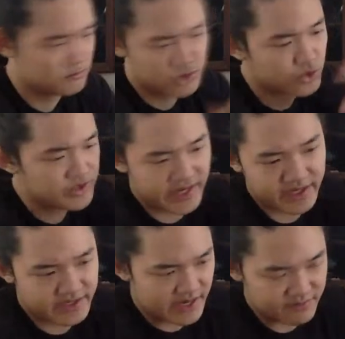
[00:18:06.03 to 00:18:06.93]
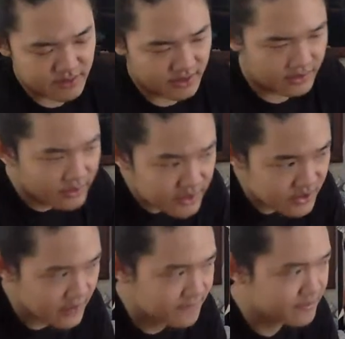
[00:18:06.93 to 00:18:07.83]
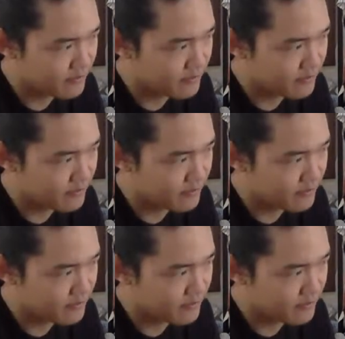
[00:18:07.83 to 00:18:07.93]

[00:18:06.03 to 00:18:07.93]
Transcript: 2 seconds after the collision,